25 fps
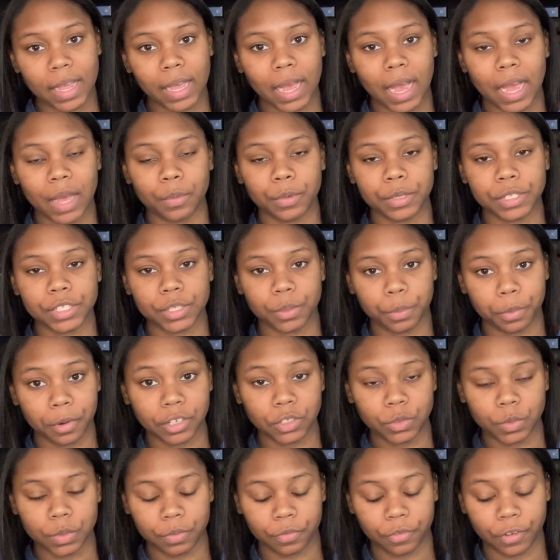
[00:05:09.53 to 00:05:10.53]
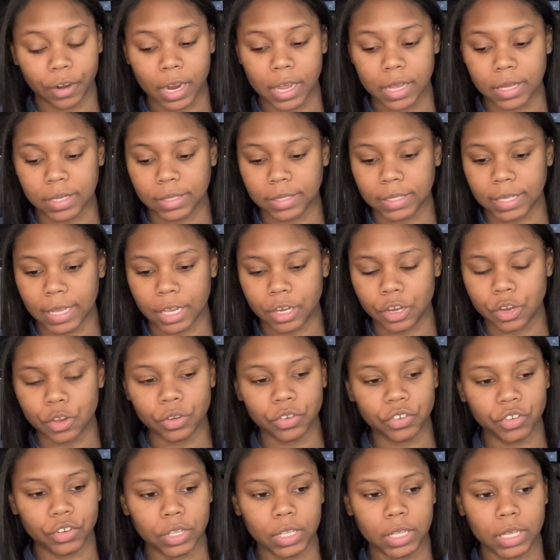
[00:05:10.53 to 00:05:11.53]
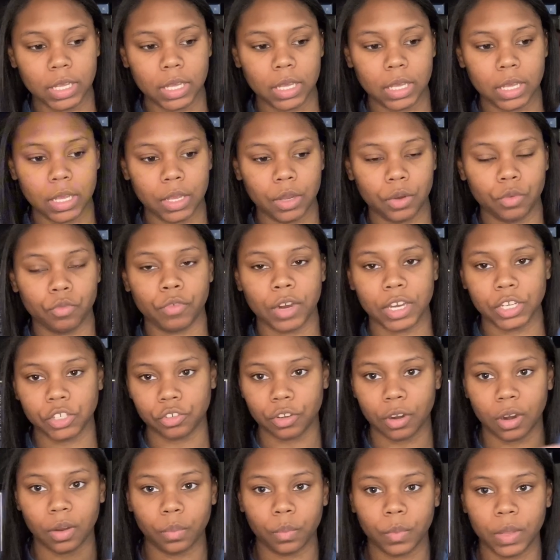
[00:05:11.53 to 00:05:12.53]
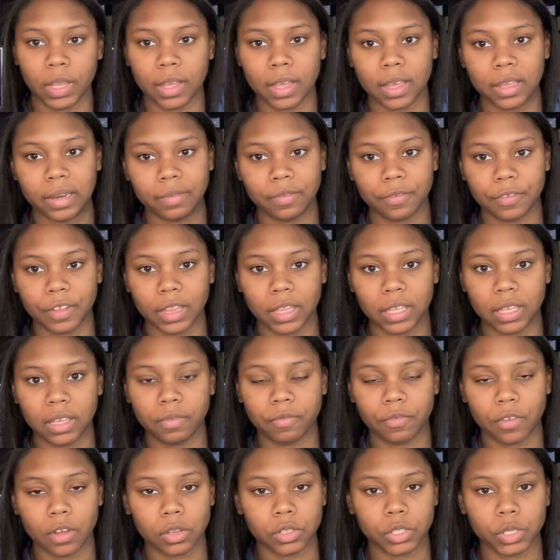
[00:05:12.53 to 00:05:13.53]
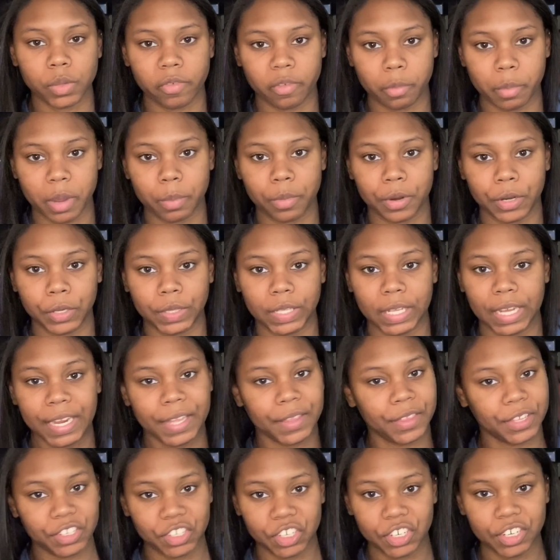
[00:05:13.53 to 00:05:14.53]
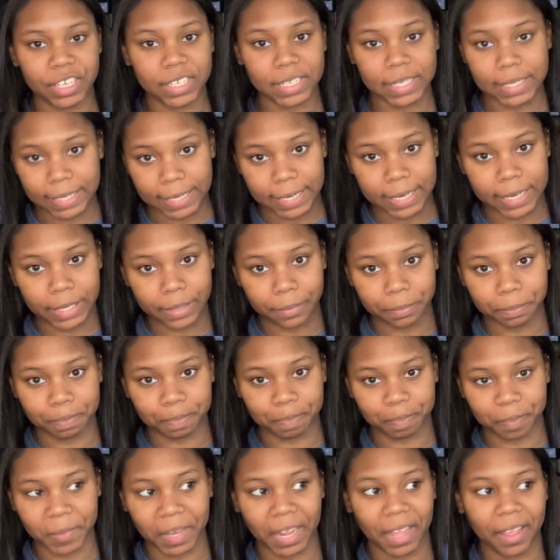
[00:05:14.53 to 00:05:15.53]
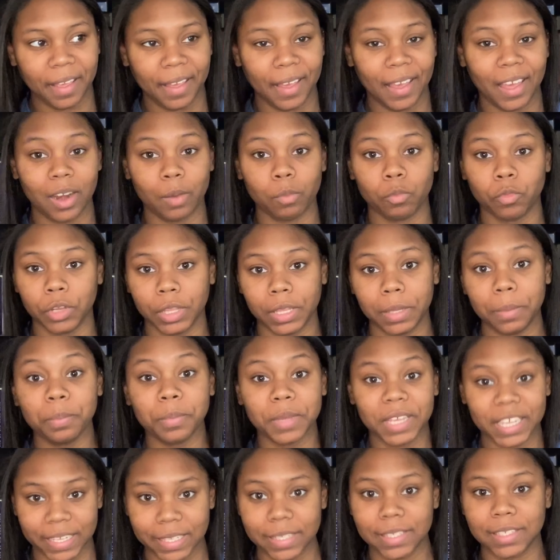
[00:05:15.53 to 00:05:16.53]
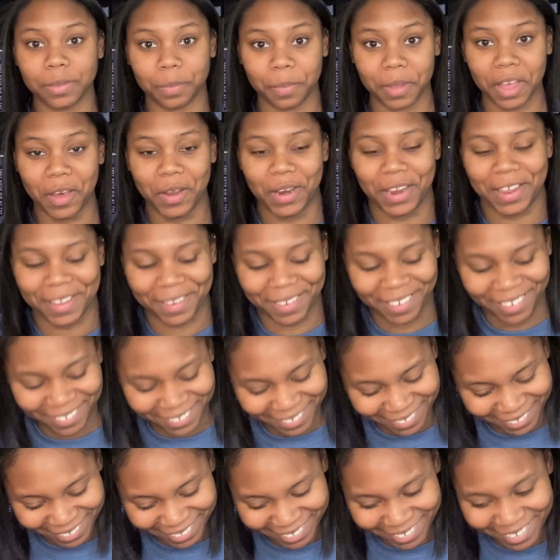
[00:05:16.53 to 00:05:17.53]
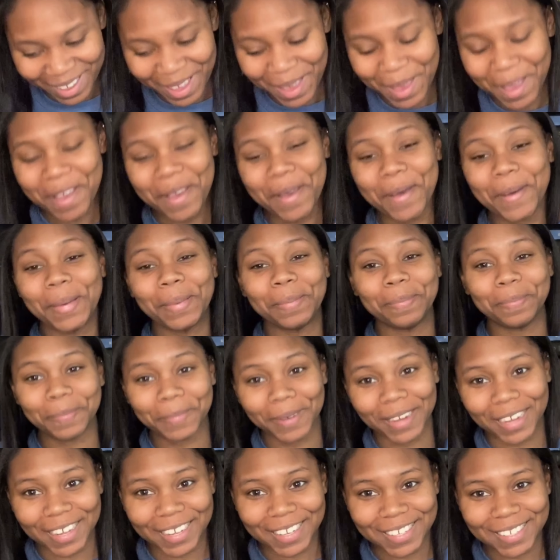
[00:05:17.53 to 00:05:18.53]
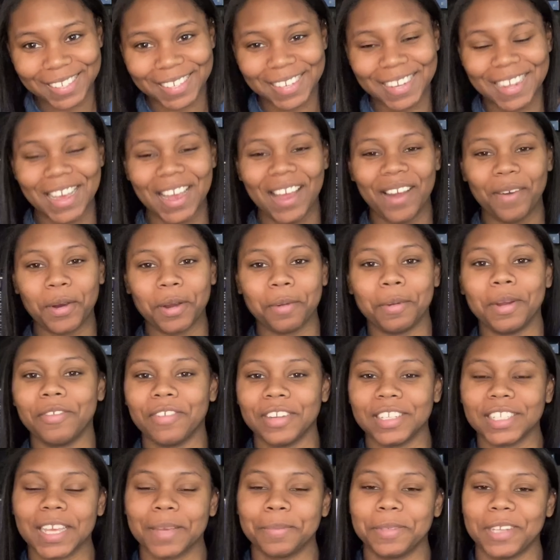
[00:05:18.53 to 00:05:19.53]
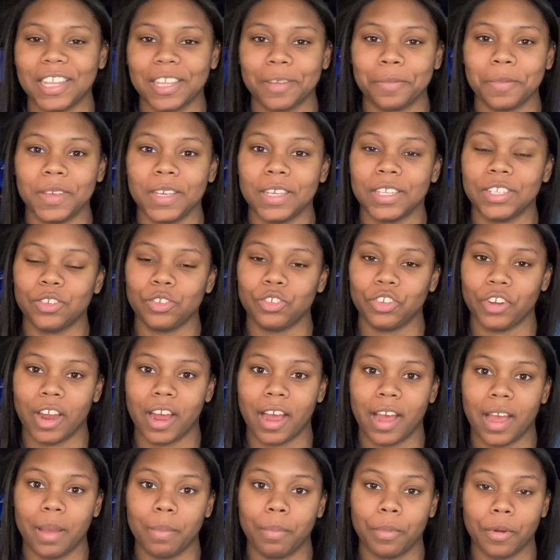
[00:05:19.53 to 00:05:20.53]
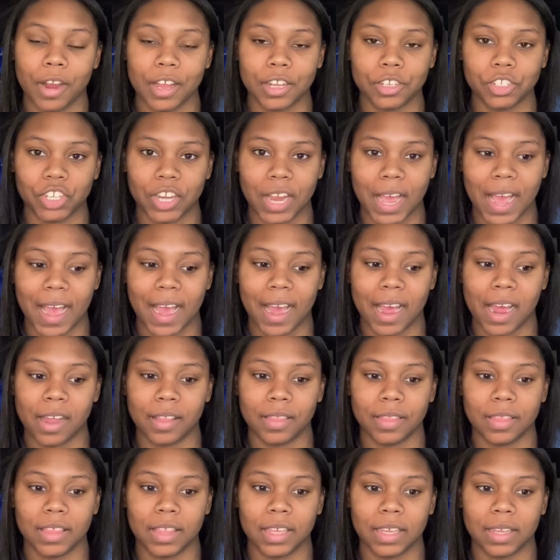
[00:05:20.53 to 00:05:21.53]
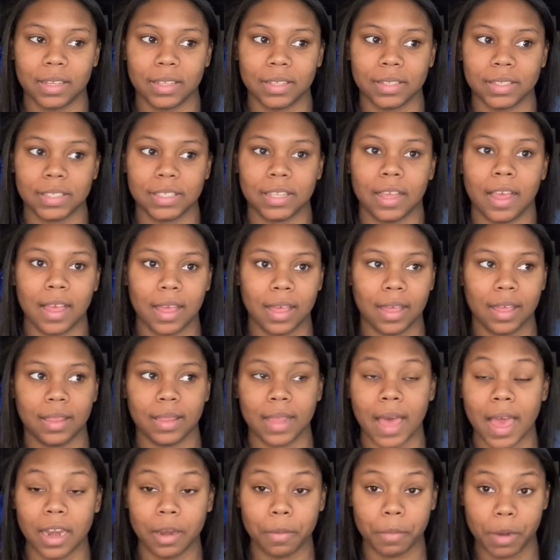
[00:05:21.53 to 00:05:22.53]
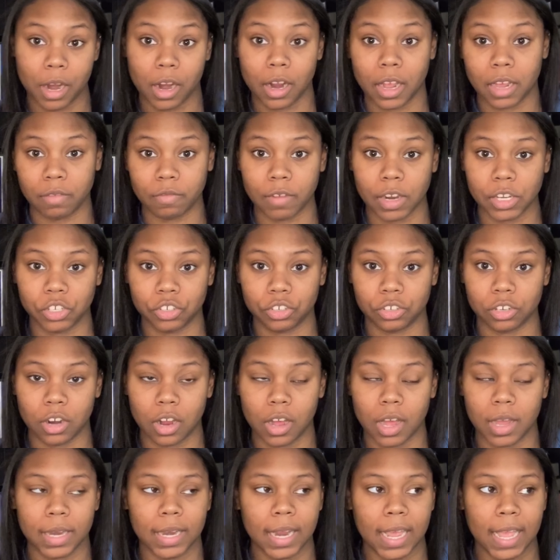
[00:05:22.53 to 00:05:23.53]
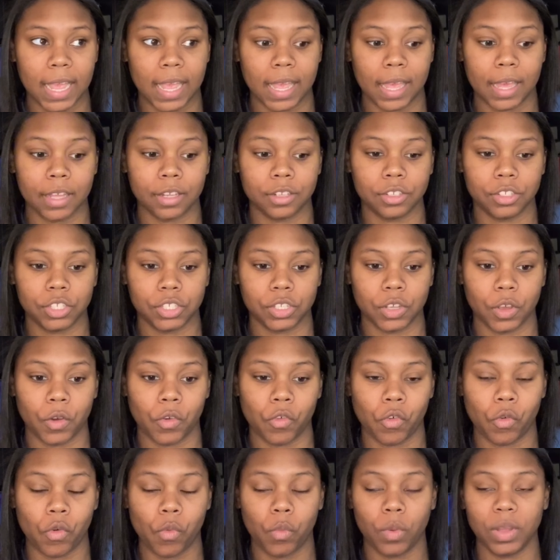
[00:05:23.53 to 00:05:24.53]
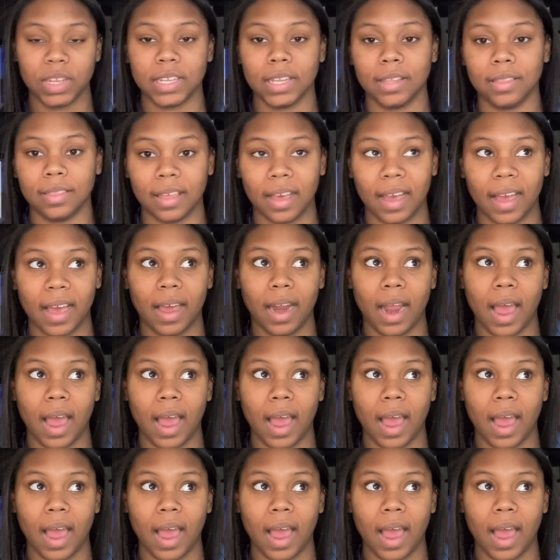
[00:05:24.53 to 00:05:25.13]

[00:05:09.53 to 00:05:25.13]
I went to brunch with friends, and usually restaurant week in Philly falls over my birthday. This year it didn't, and I'm really pissed about it. But one of my friends kept telling me to try brunch at this Latin American restaurant, and so we did that.